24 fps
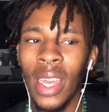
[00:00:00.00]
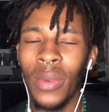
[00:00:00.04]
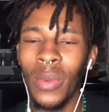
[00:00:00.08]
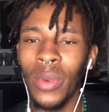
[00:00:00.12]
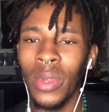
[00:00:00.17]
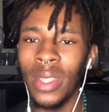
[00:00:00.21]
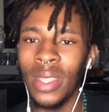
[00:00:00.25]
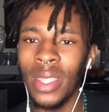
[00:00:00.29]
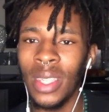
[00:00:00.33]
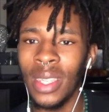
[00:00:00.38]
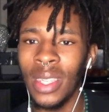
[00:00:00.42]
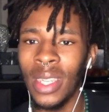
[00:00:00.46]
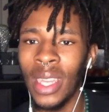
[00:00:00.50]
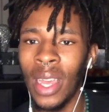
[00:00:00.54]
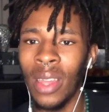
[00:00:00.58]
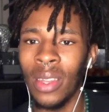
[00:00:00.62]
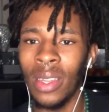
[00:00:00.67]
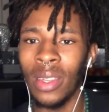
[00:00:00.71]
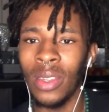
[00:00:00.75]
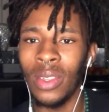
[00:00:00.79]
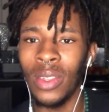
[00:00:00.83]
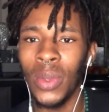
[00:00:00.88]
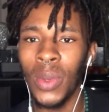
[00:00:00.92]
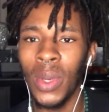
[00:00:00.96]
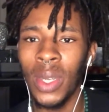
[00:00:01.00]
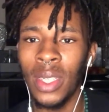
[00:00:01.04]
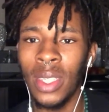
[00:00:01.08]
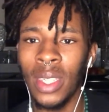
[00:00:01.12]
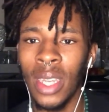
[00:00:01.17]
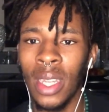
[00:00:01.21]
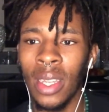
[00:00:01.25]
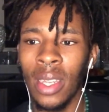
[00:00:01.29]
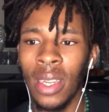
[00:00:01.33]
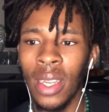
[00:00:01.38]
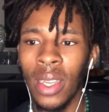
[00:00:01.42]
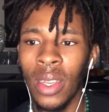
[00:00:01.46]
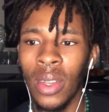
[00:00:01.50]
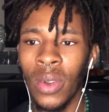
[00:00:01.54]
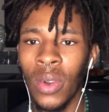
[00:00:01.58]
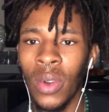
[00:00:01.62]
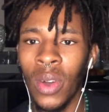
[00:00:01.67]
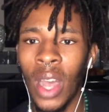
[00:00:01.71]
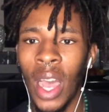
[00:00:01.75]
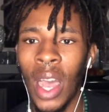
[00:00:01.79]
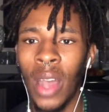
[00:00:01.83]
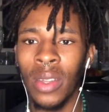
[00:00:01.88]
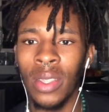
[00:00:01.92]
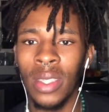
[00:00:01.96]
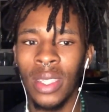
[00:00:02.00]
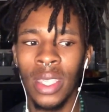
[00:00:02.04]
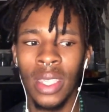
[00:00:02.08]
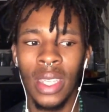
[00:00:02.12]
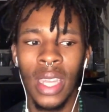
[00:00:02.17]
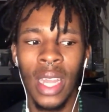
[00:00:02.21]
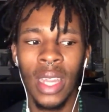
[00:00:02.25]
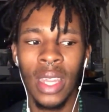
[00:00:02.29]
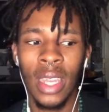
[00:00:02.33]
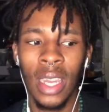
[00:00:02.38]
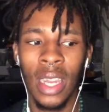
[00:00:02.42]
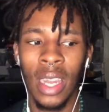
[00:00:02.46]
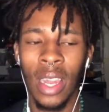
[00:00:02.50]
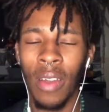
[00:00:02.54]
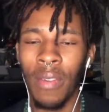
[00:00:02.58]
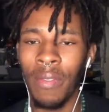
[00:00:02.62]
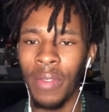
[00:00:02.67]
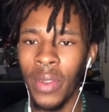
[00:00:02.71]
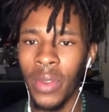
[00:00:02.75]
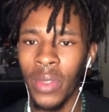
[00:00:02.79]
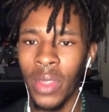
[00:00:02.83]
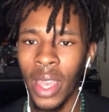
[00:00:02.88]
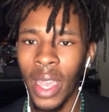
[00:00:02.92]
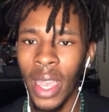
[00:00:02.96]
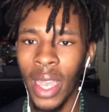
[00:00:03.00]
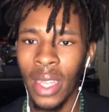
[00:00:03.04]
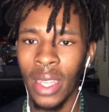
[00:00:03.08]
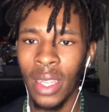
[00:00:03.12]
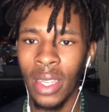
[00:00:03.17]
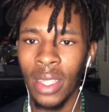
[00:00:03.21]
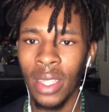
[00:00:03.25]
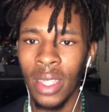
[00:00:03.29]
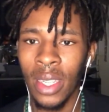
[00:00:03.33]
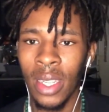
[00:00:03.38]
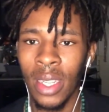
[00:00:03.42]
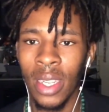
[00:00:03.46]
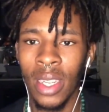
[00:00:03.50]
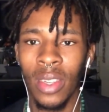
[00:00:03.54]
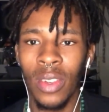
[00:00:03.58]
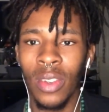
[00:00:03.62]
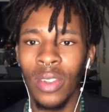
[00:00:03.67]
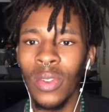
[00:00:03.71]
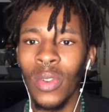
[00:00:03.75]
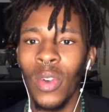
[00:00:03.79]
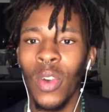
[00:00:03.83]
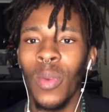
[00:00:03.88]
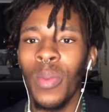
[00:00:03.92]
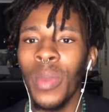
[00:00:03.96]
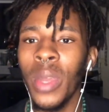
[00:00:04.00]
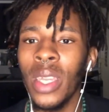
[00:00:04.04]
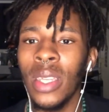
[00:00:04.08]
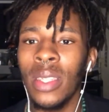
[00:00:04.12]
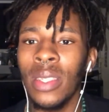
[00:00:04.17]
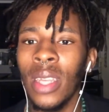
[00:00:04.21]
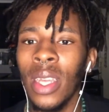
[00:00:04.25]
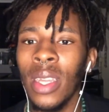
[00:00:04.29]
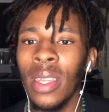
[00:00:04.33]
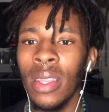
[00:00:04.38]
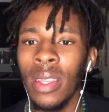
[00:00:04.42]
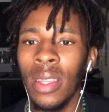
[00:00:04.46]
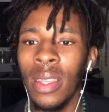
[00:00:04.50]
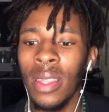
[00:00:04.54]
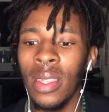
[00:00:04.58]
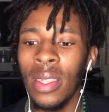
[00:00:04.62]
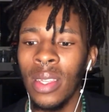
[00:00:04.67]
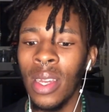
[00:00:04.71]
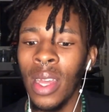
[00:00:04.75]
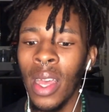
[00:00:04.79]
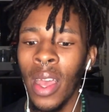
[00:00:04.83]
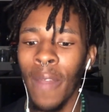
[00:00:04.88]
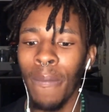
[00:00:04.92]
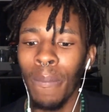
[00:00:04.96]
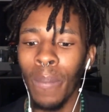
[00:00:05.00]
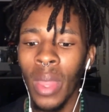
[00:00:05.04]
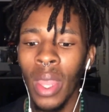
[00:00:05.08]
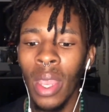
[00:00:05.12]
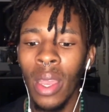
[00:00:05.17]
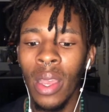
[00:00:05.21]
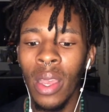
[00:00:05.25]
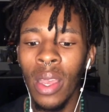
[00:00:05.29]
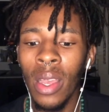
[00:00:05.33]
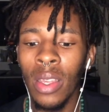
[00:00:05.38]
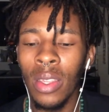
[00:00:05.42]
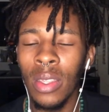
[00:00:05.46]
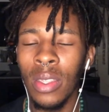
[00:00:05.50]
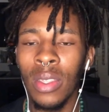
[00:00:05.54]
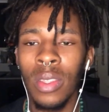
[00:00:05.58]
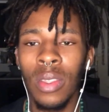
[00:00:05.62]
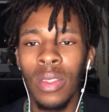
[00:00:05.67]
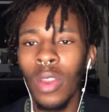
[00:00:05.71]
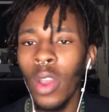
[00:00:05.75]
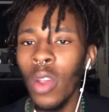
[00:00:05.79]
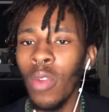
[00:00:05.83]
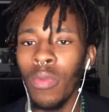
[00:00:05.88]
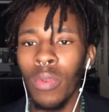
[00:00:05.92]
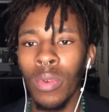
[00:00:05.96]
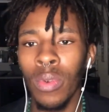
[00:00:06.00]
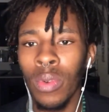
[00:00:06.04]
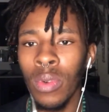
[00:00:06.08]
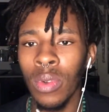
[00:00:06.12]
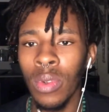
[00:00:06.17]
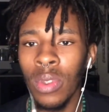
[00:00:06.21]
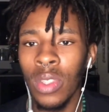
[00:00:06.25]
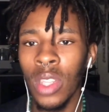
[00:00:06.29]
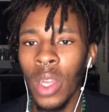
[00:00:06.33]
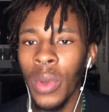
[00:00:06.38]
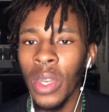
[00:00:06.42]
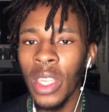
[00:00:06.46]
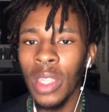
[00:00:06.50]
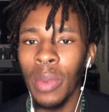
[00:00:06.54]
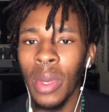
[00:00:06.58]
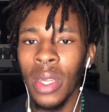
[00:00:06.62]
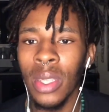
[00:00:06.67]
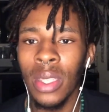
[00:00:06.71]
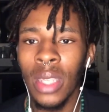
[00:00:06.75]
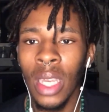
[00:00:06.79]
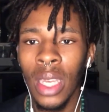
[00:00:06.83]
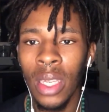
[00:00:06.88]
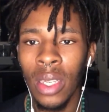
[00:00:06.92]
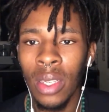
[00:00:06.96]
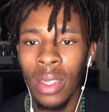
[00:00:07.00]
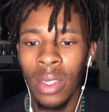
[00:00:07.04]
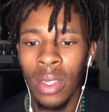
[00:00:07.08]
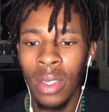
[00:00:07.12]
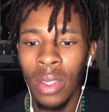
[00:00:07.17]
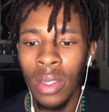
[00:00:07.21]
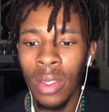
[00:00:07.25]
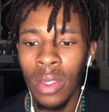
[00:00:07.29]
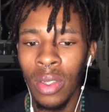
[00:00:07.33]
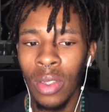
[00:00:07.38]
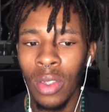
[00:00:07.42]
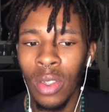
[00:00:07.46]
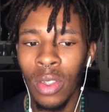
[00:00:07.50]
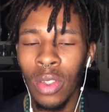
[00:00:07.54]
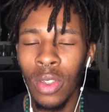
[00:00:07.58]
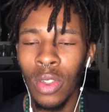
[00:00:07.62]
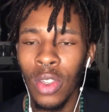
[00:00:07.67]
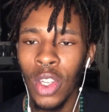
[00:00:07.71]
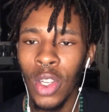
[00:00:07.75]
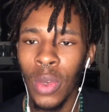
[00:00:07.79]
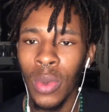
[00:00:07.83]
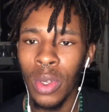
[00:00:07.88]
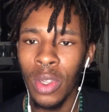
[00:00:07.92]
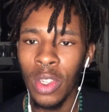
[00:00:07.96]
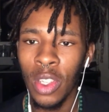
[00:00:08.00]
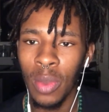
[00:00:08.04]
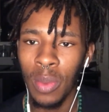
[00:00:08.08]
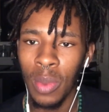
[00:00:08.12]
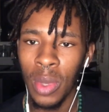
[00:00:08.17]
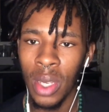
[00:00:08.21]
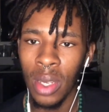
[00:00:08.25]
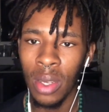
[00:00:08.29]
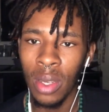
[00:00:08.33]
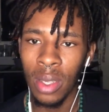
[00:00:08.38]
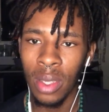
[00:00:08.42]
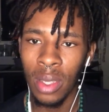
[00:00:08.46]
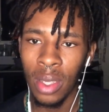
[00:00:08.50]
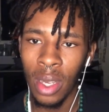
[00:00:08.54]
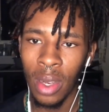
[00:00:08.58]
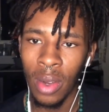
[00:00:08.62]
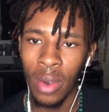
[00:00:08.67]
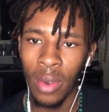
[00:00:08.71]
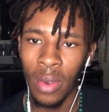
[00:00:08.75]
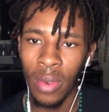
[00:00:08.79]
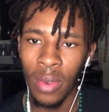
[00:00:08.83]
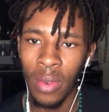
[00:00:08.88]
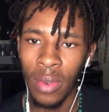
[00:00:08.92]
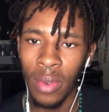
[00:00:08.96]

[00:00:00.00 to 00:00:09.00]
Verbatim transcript: would sit down and do a channeling, or I would sit down and I feel their energy, and it just all made sense. It's like, no rules, no expectations, just do and just be yourself.